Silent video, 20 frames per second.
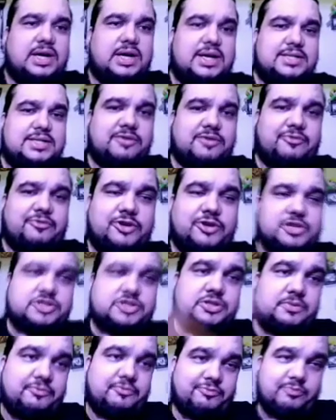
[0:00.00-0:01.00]
you guys. The
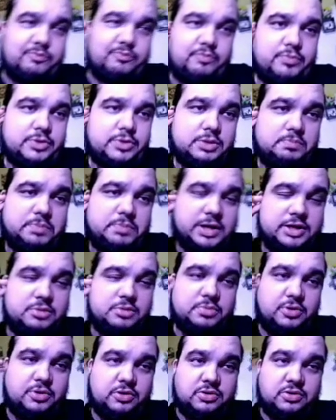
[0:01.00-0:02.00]
first
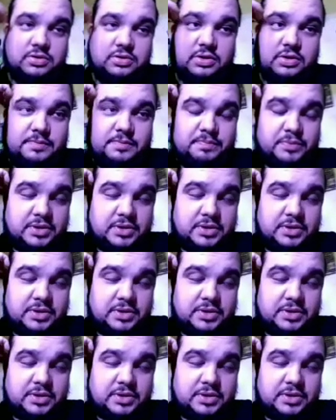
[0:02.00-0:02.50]
bendable